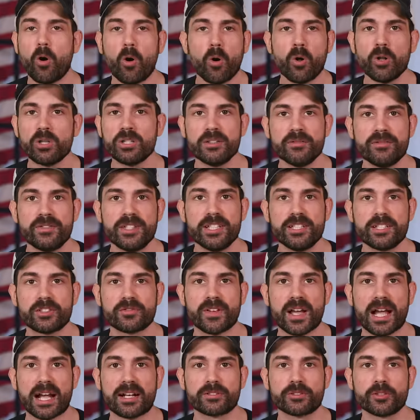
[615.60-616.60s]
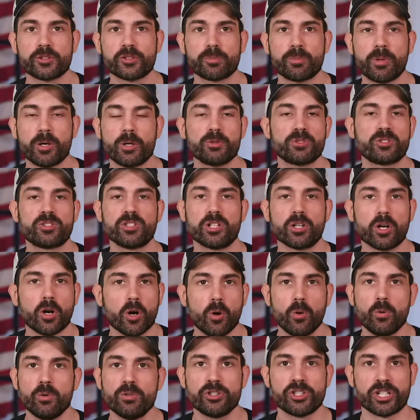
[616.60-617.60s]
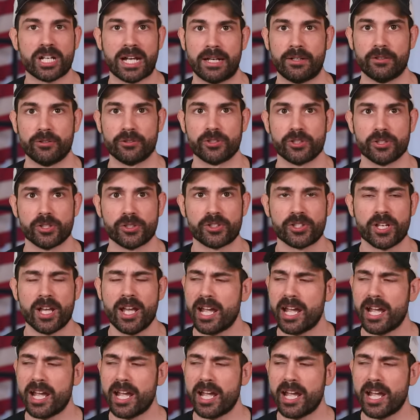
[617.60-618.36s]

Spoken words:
All of these factors pose their own challenges